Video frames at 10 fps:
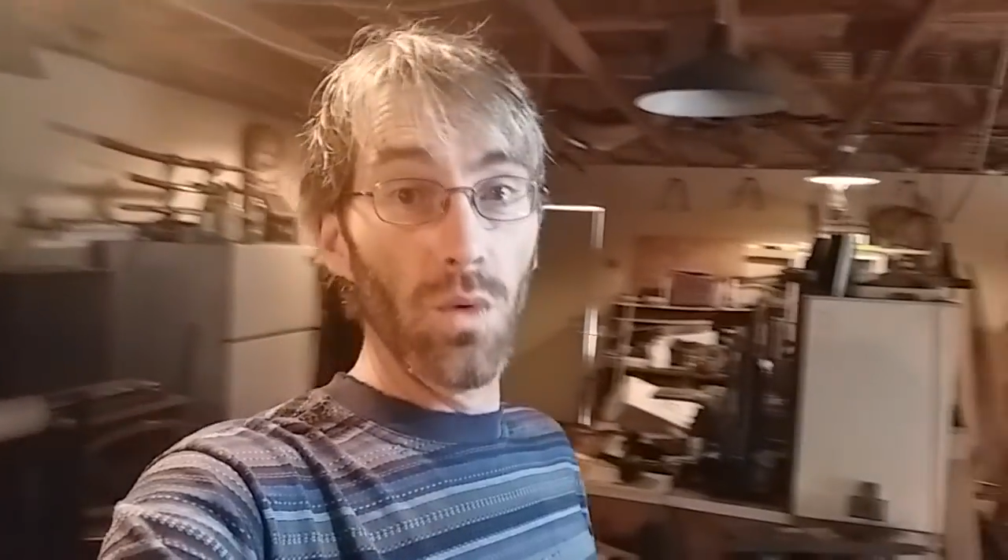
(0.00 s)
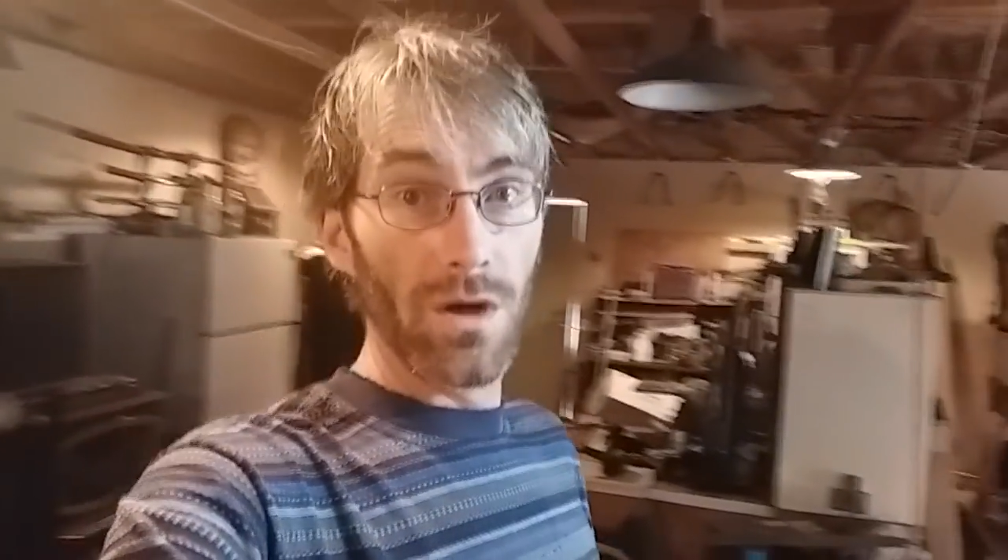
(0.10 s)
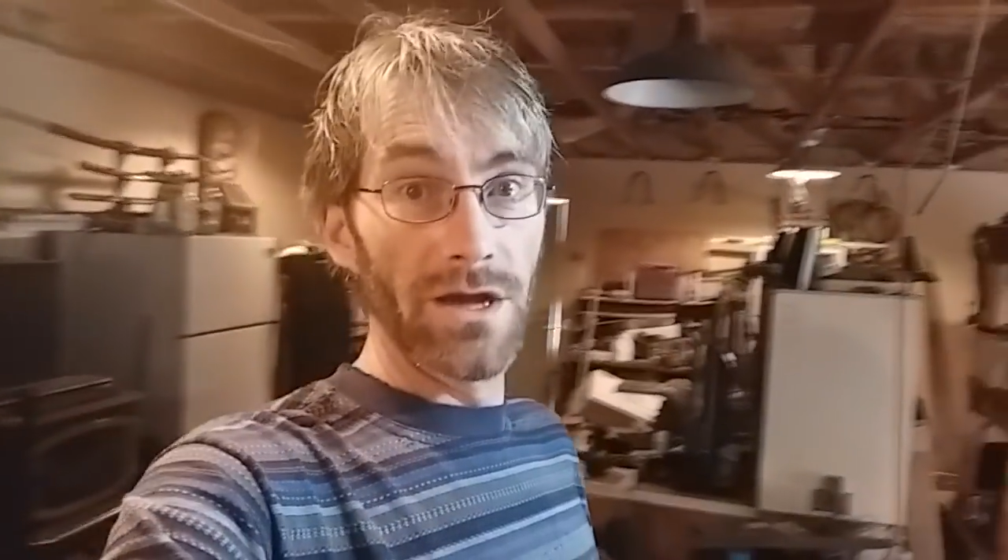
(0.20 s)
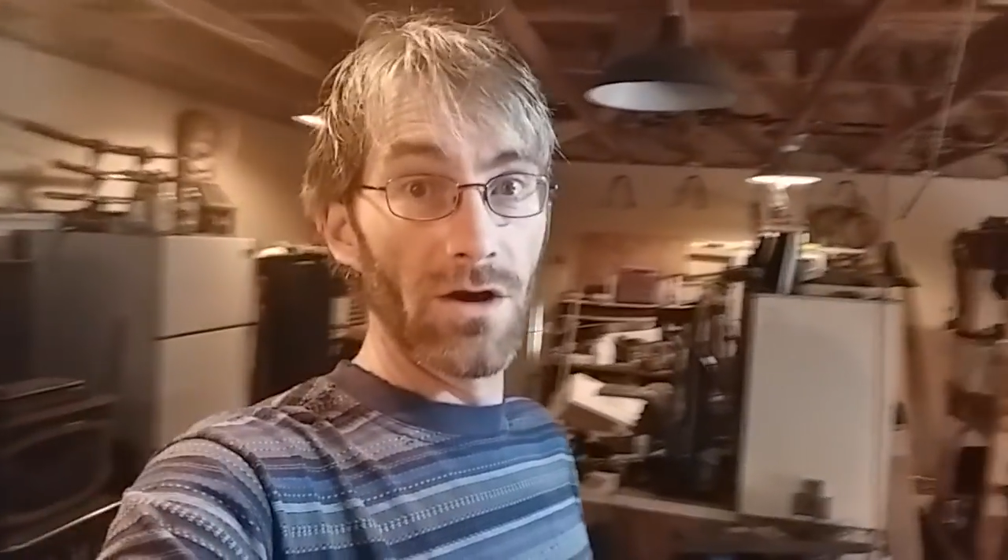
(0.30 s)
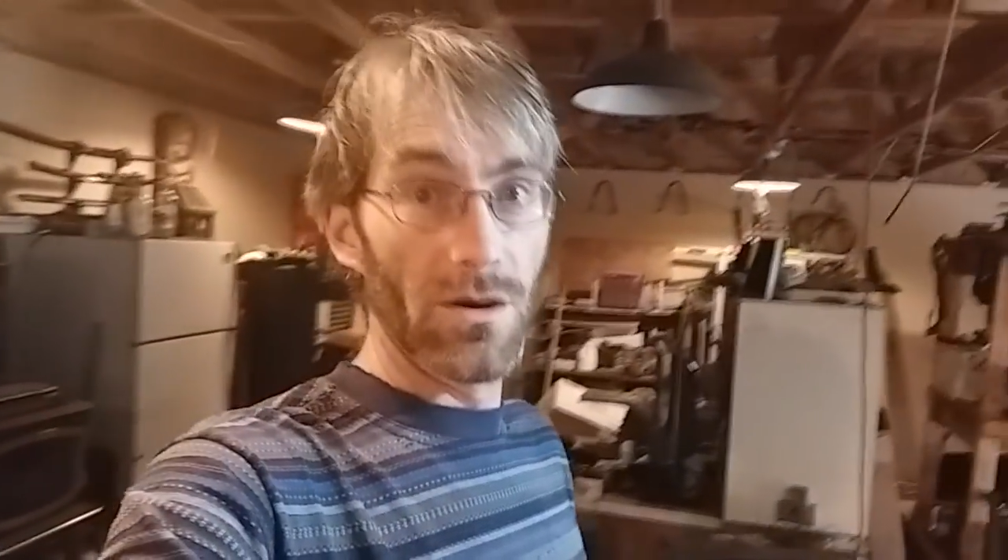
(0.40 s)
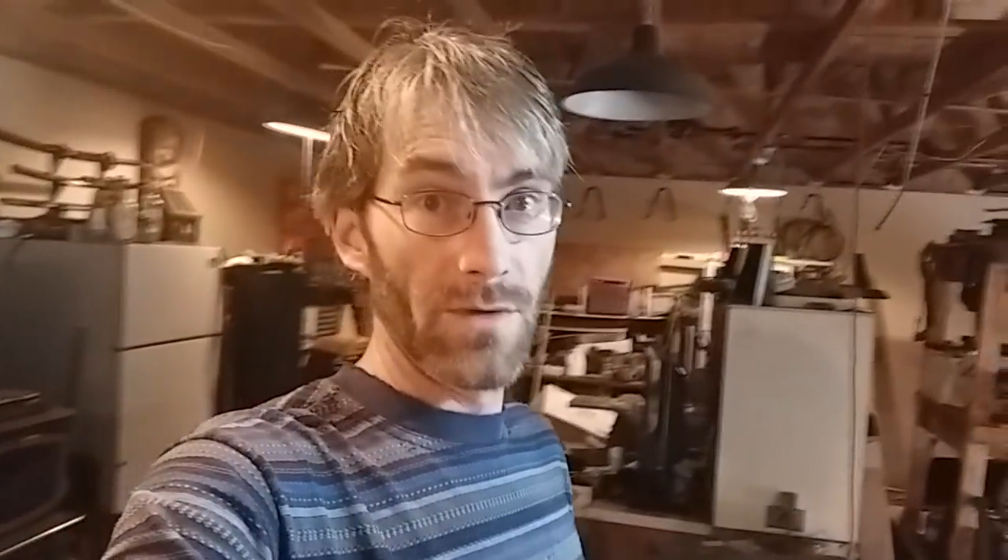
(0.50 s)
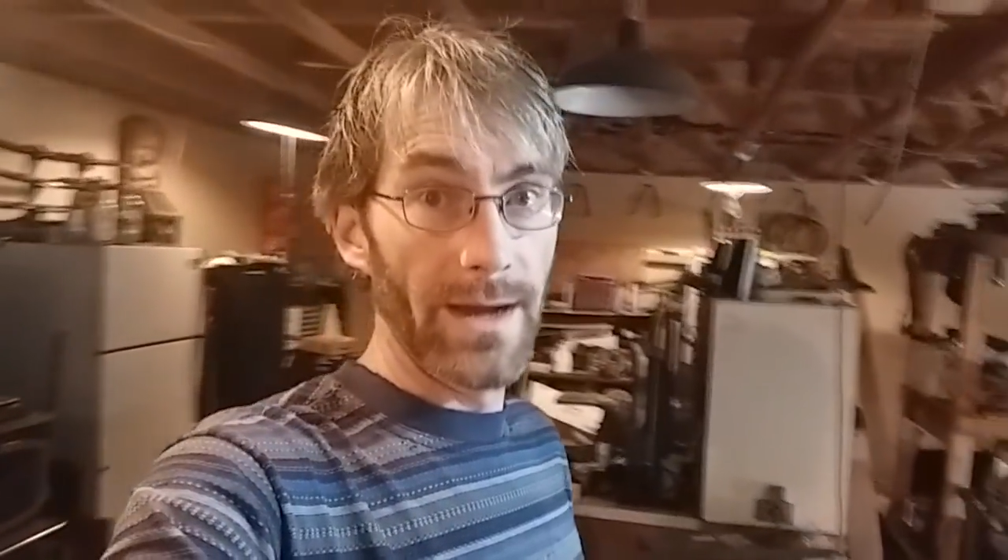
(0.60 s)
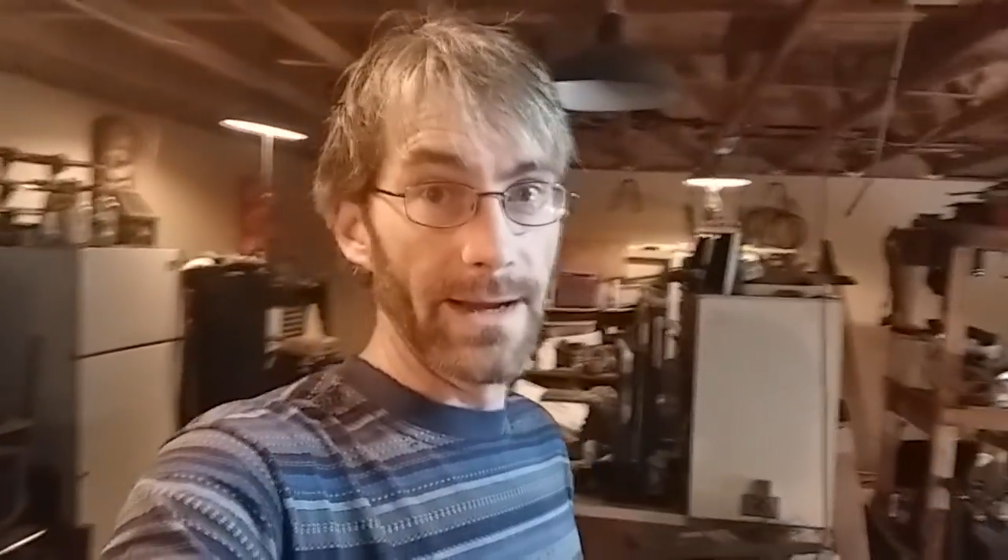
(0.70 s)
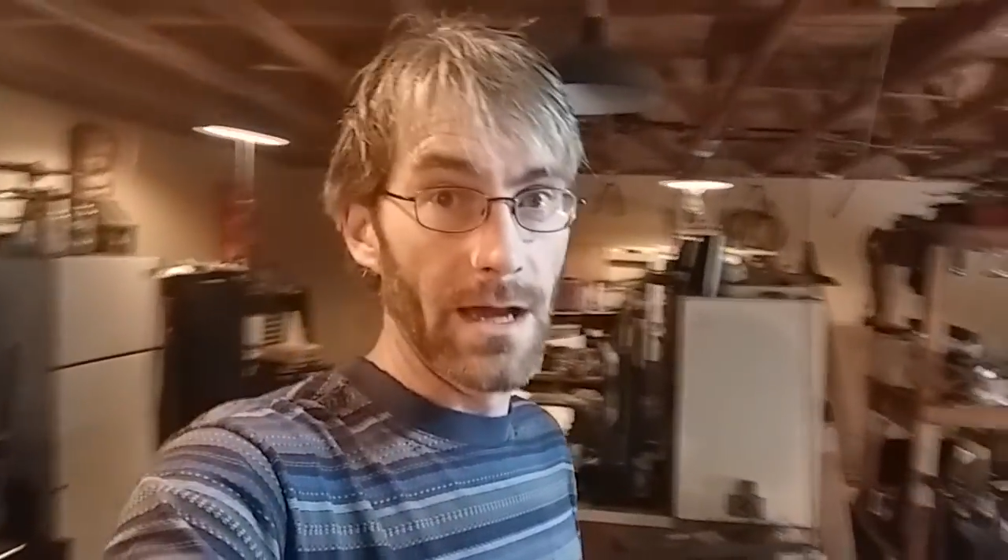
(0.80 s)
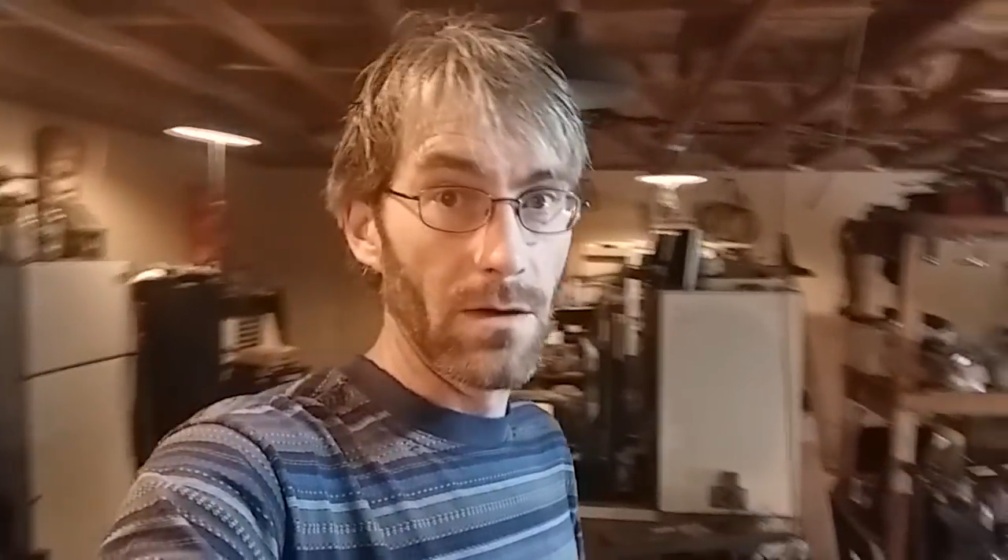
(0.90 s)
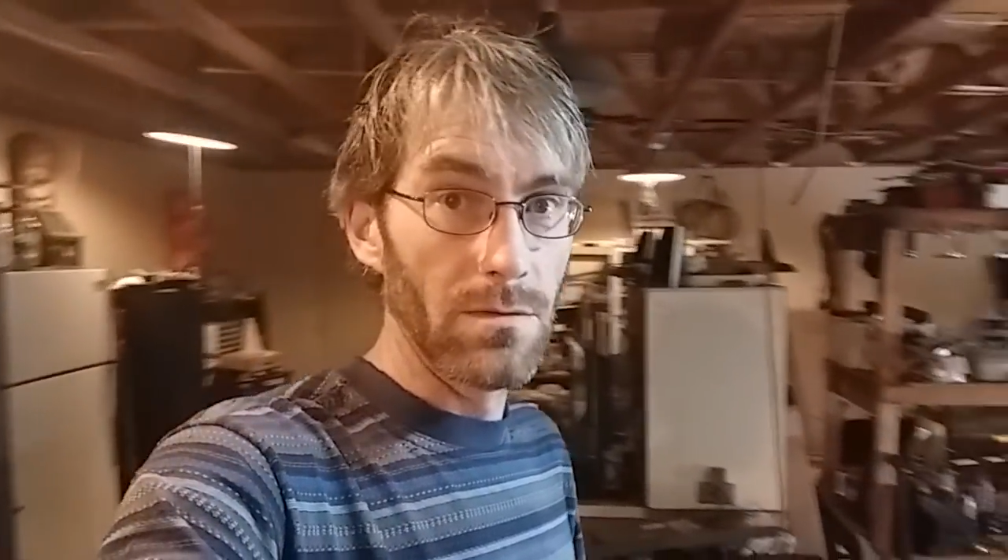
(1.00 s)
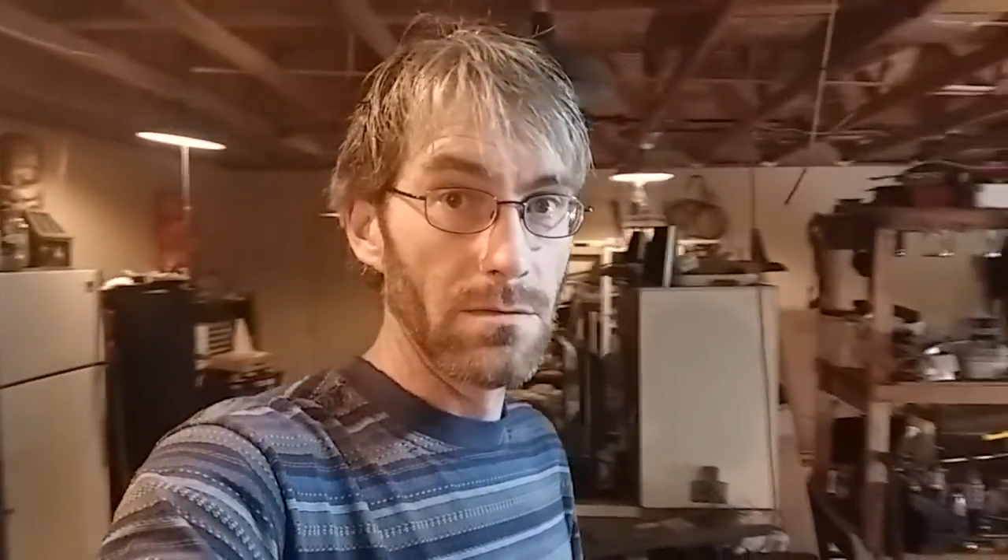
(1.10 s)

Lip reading: working on right now?